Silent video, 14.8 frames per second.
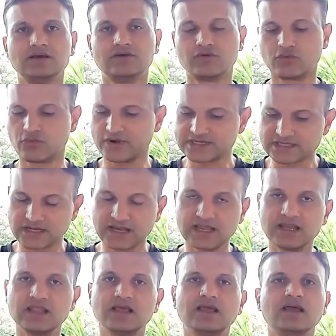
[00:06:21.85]

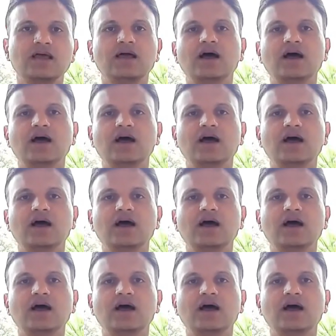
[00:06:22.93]
Ritalin,